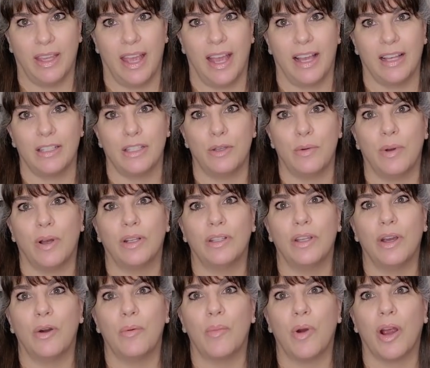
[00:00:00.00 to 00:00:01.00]
As you all
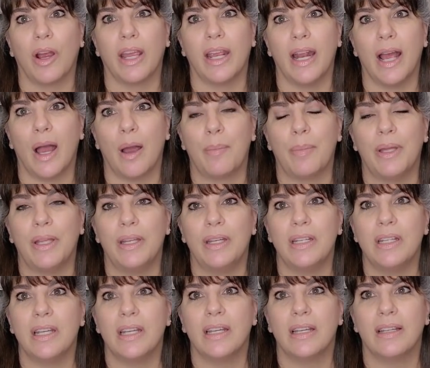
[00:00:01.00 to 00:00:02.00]
know, market
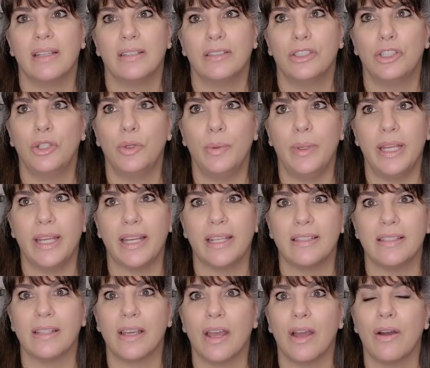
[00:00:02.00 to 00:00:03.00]
happened 2
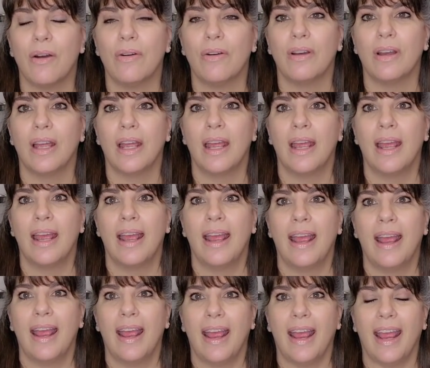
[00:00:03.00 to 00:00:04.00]
weekends ago,
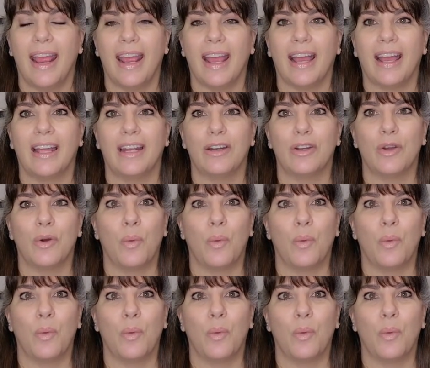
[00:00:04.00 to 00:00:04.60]
and